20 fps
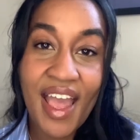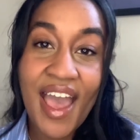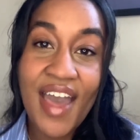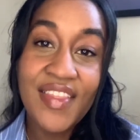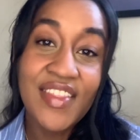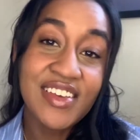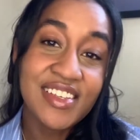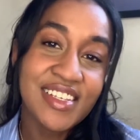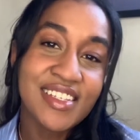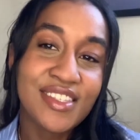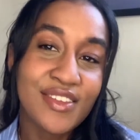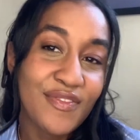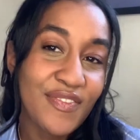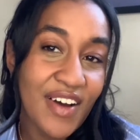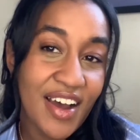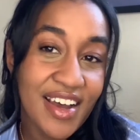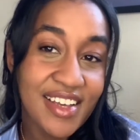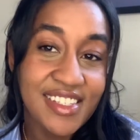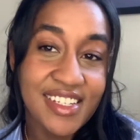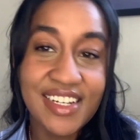This is the
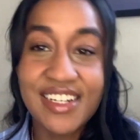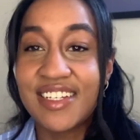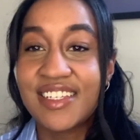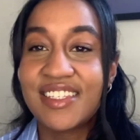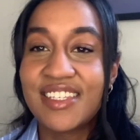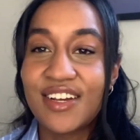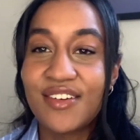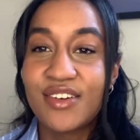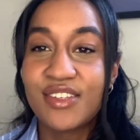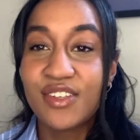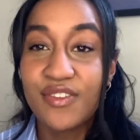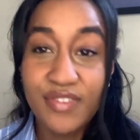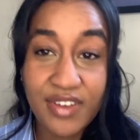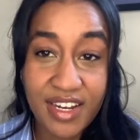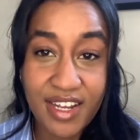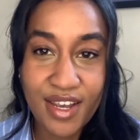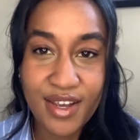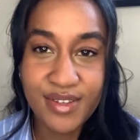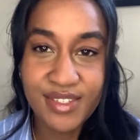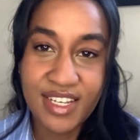first in a series of
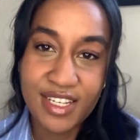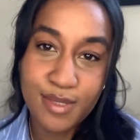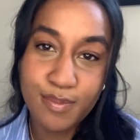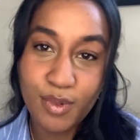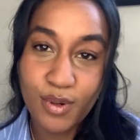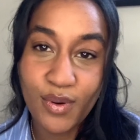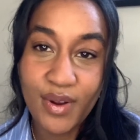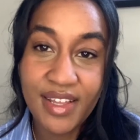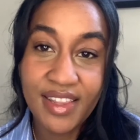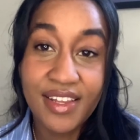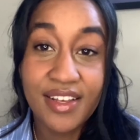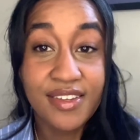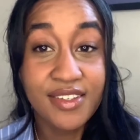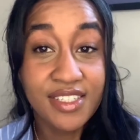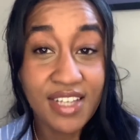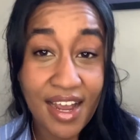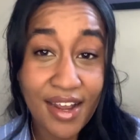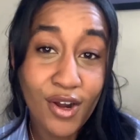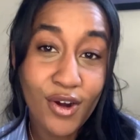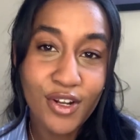videos exploring the
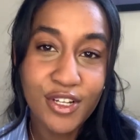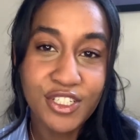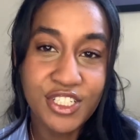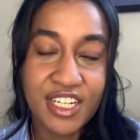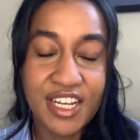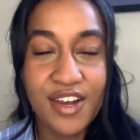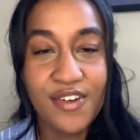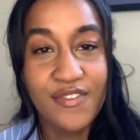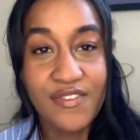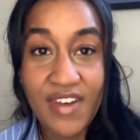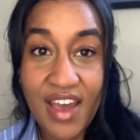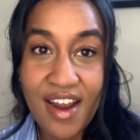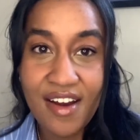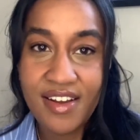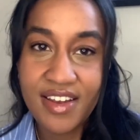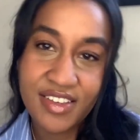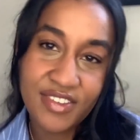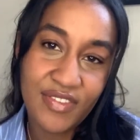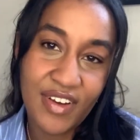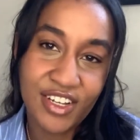psychology of
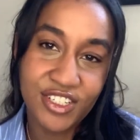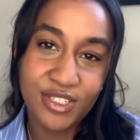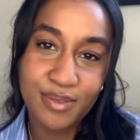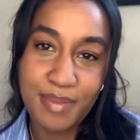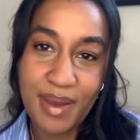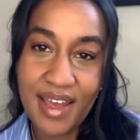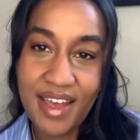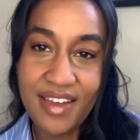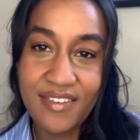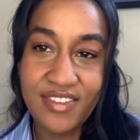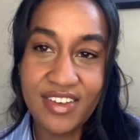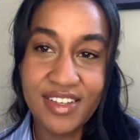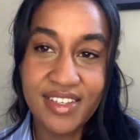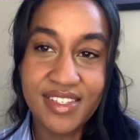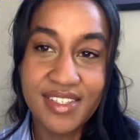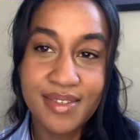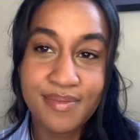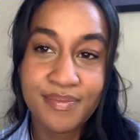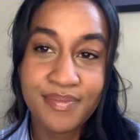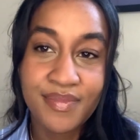various fashion
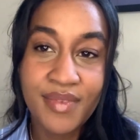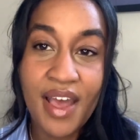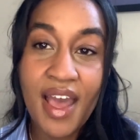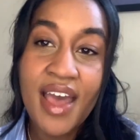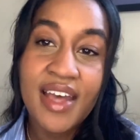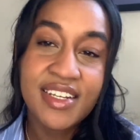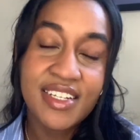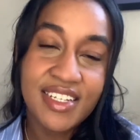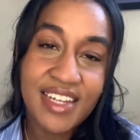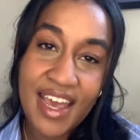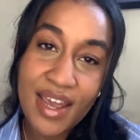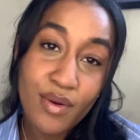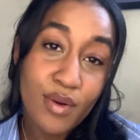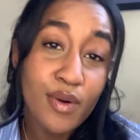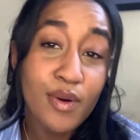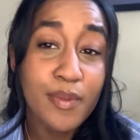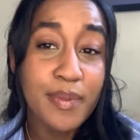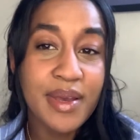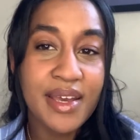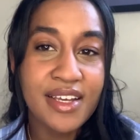behaviours. Today we
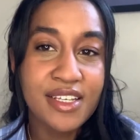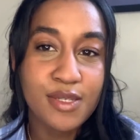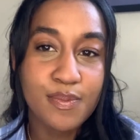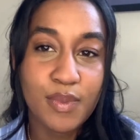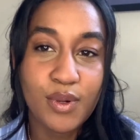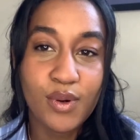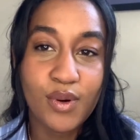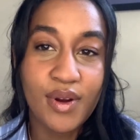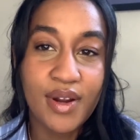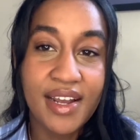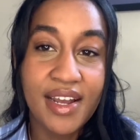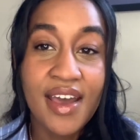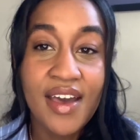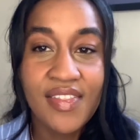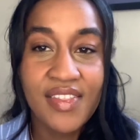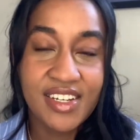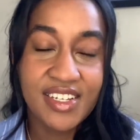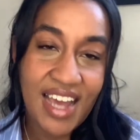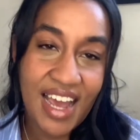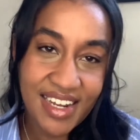will be exploring
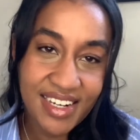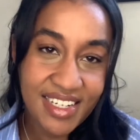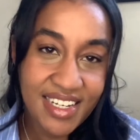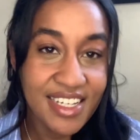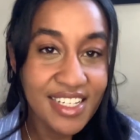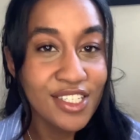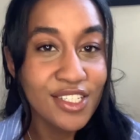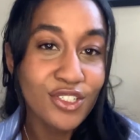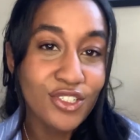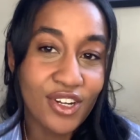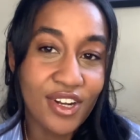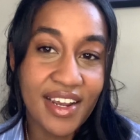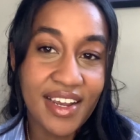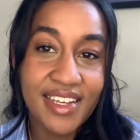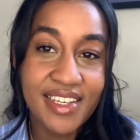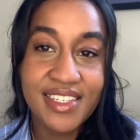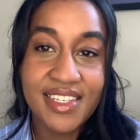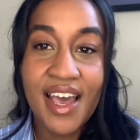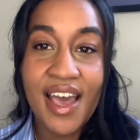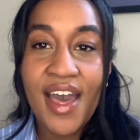the tactics and
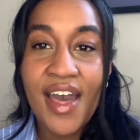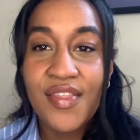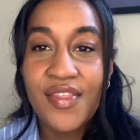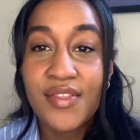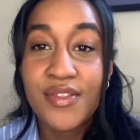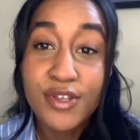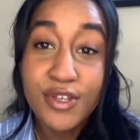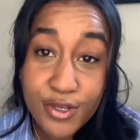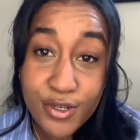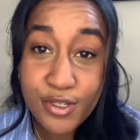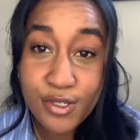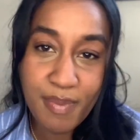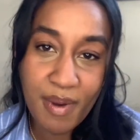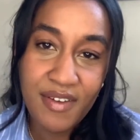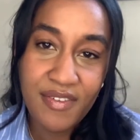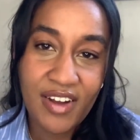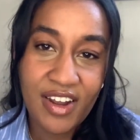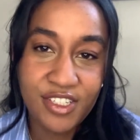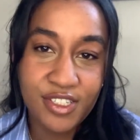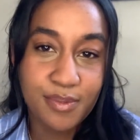tricks used by
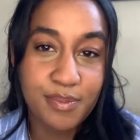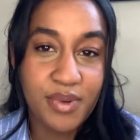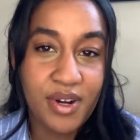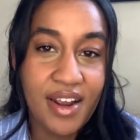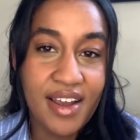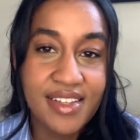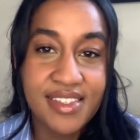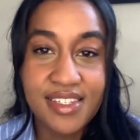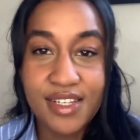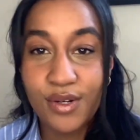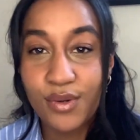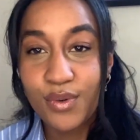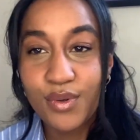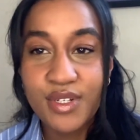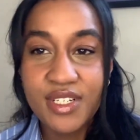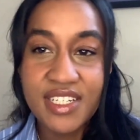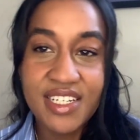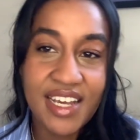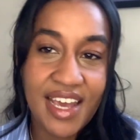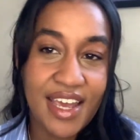fashion brands in order
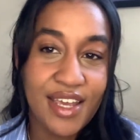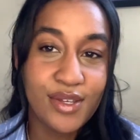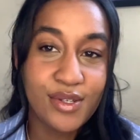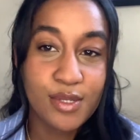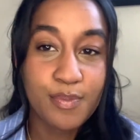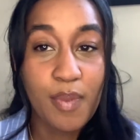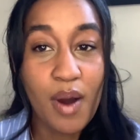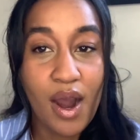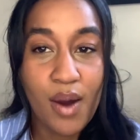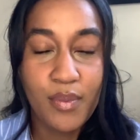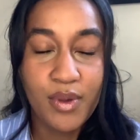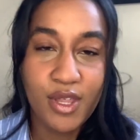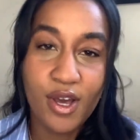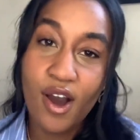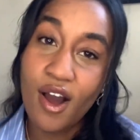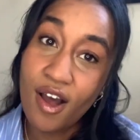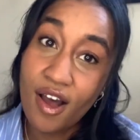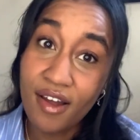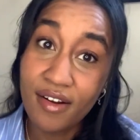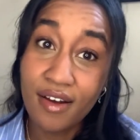to get you to part with your
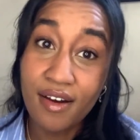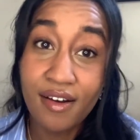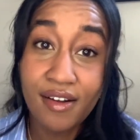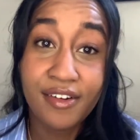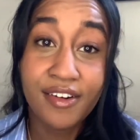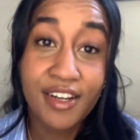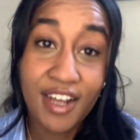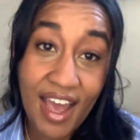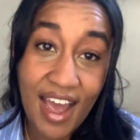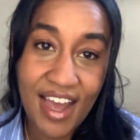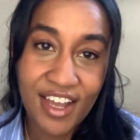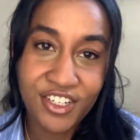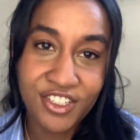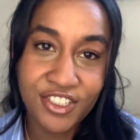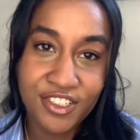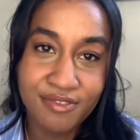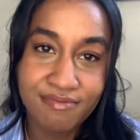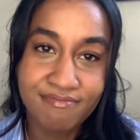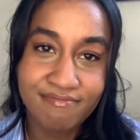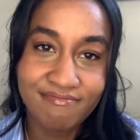hard-earned cash.
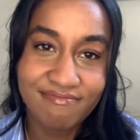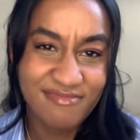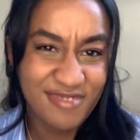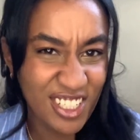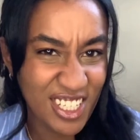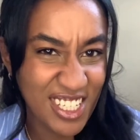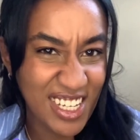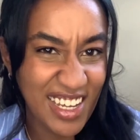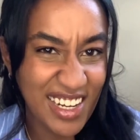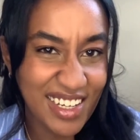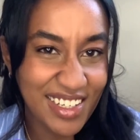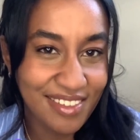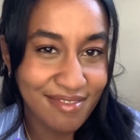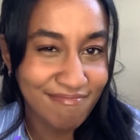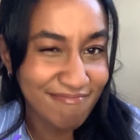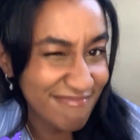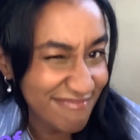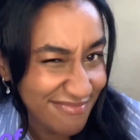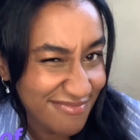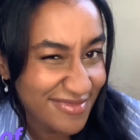Just kidding,
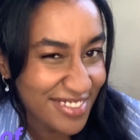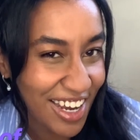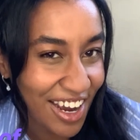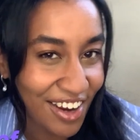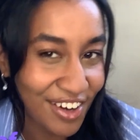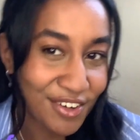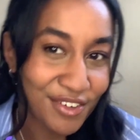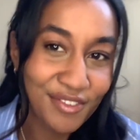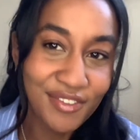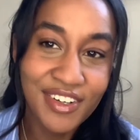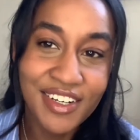kind of.